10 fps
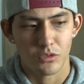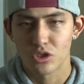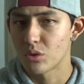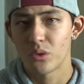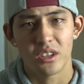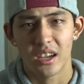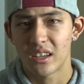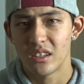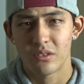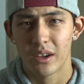Screw the
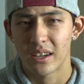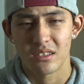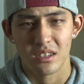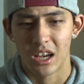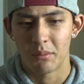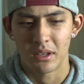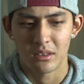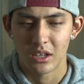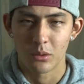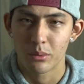Yankees fans. I
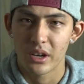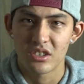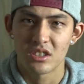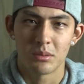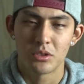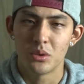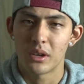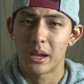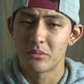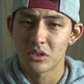mean, they're praising him 2
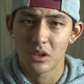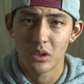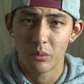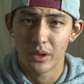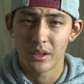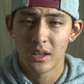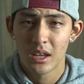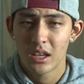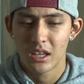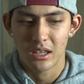games ago when
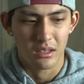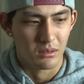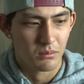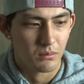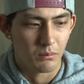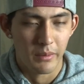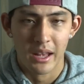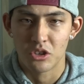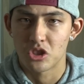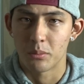he
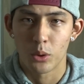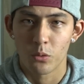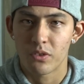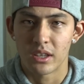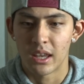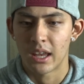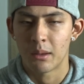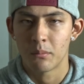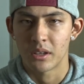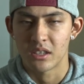managed a perfect
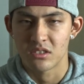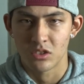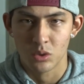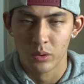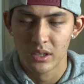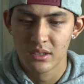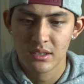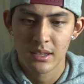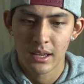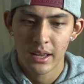game against the
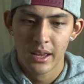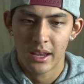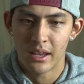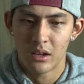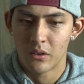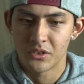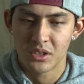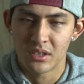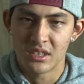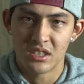Twins, and all of a
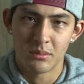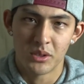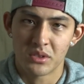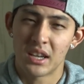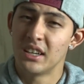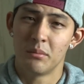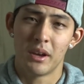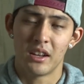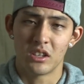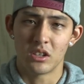sudden he's the most hated
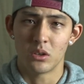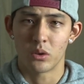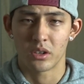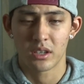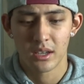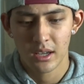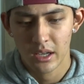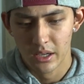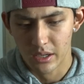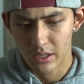man in New York.
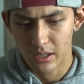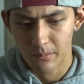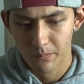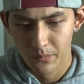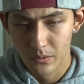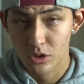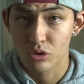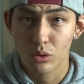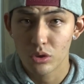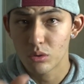
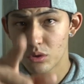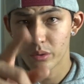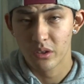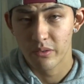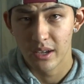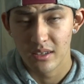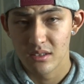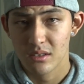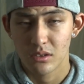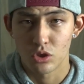Screw you, Twins
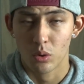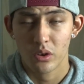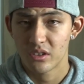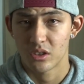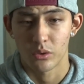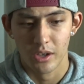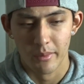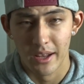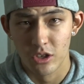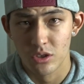fans. Girardi is a great
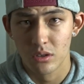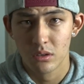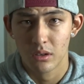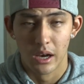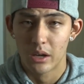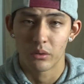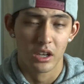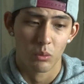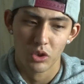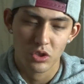manager. I don't
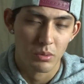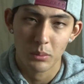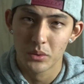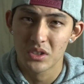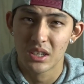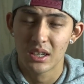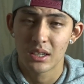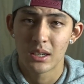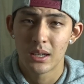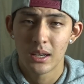care what you people
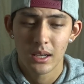say.